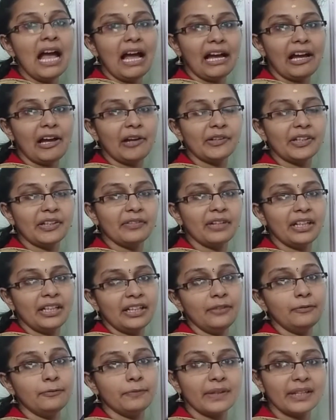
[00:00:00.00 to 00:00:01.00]
I have given
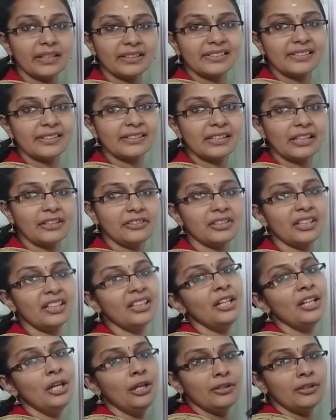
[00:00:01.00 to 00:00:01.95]
in first session.